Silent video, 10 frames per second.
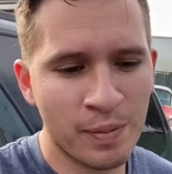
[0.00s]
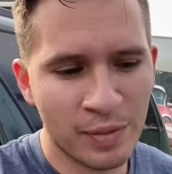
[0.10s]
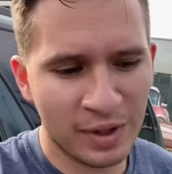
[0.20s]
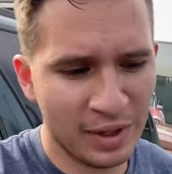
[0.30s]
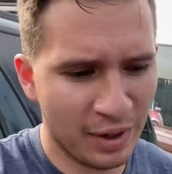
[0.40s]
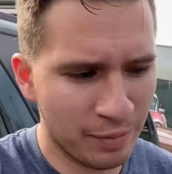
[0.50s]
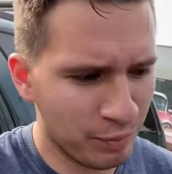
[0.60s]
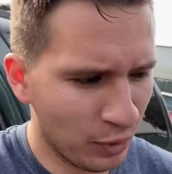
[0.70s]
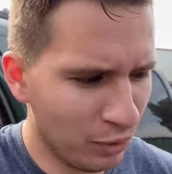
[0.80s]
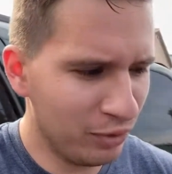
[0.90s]
yeah,
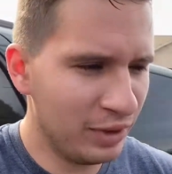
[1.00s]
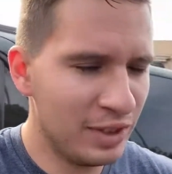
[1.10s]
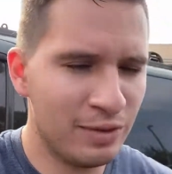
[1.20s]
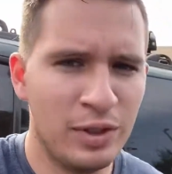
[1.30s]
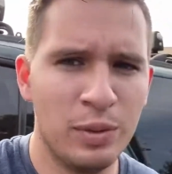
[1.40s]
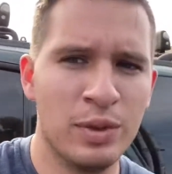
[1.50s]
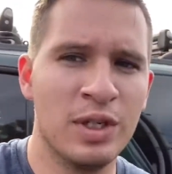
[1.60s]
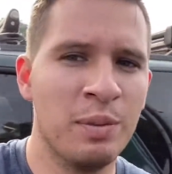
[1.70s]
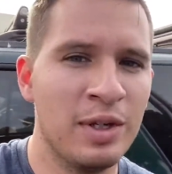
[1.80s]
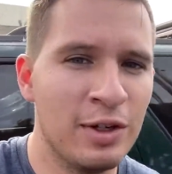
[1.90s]
hopefully this video was
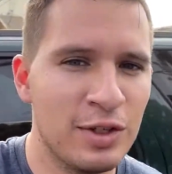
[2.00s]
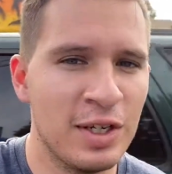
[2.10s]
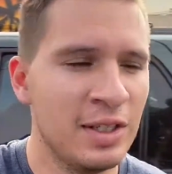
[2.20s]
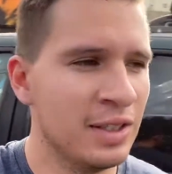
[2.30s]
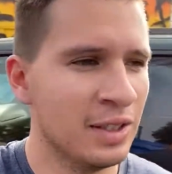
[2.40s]
somewhat entertaining.